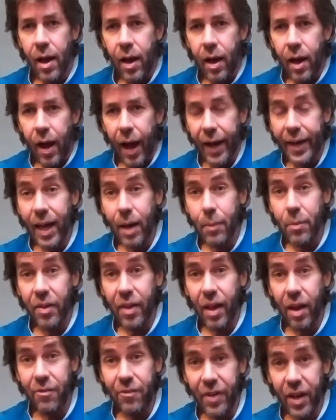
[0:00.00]
I came to
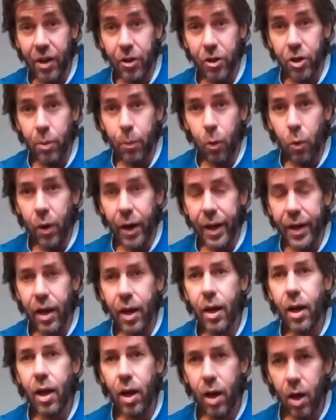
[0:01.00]
that failure point
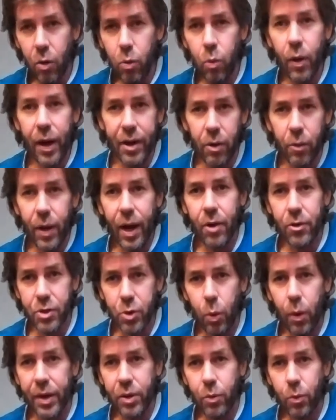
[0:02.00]
right around
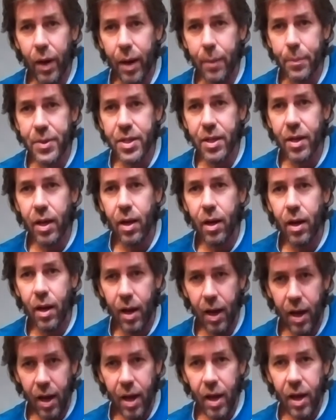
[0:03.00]
20 reps.
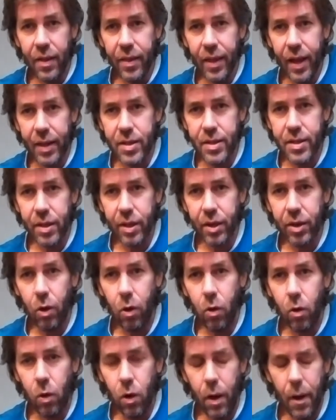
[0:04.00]
That's the goal.